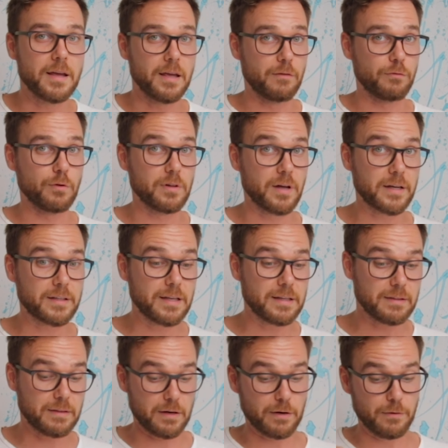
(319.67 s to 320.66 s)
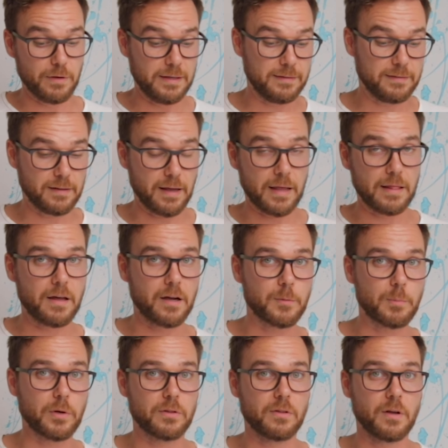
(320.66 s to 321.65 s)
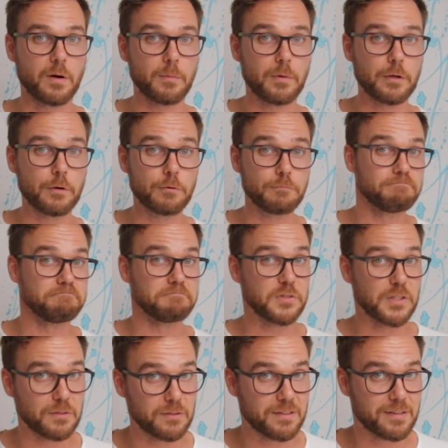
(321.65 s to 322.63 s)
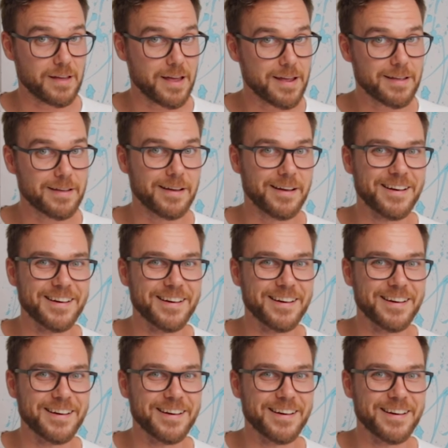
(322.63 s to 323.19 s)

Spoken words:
If you liked it, there is a like button down below, just saying.